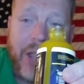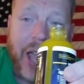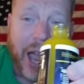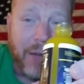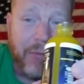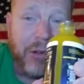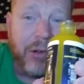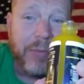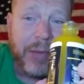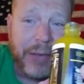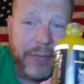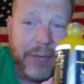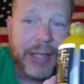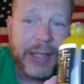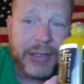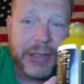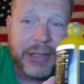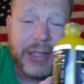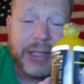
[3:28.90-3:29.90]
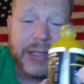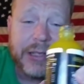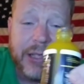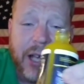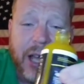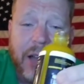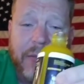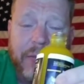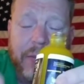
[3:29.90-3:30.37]
I'm going to be finishing this
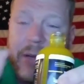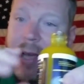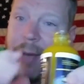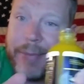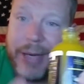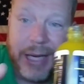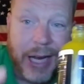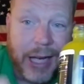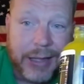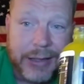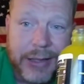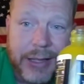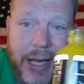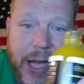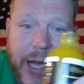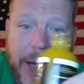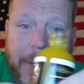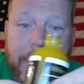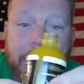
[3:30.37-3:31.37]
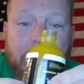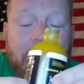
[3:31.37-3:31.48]
off. No, I mean, not tonight,